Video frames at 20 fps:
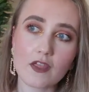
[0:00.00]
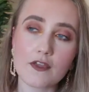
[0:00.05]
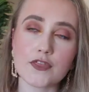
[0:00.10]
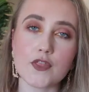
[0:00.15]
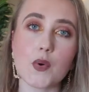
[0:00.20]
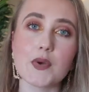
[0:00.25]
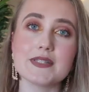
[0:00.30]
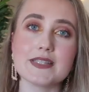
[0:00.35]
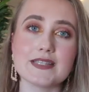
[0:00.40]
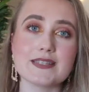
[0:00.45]

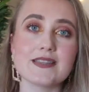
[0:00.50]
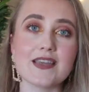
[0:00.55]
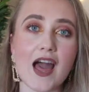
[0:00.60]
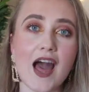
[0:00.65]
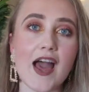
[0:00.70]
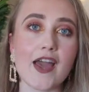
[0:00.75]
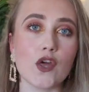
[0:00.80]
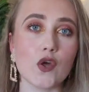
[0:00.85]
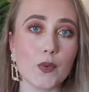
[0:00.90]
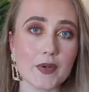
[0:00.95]
There was this
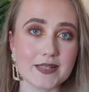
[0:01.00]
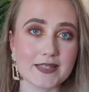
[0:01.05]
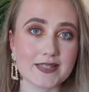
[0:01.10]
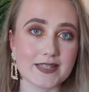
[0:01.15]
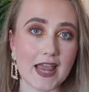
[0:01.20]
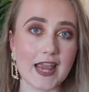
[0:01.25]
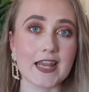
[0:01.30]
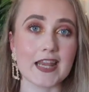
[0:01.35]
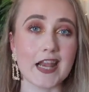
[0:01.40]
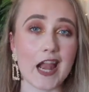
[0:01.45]
guy who was
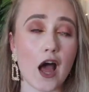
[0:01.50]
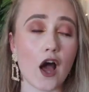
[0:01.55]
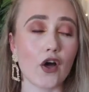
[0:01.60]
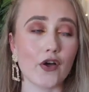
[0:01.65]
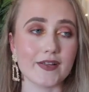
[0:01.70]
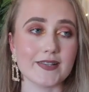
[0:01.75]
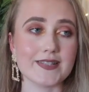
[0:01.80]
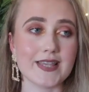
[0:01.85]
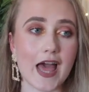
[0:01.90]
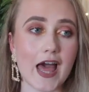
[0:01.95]
staying in our
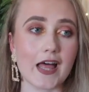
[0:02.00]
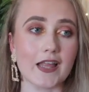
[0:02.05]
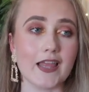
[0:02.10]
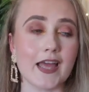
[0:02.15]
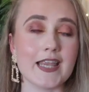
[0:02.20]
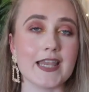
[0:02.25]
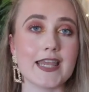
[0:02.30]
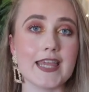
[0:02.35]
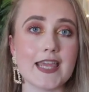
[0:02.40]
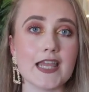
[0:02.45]
hotel
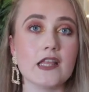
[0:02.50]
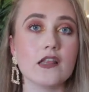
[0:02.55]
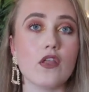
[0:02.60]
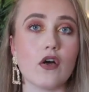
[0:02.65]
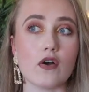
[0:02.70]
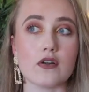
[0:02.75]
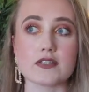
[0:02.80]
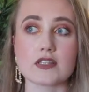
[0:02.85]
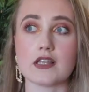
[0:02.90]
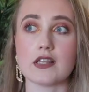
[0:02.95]
and he
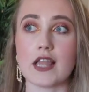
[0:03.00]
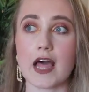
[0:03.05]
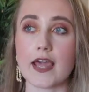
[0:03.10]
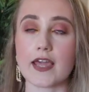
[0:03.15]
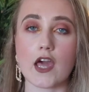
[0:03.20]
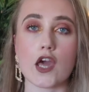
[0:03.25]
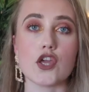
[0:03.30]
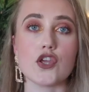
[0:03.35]
looked like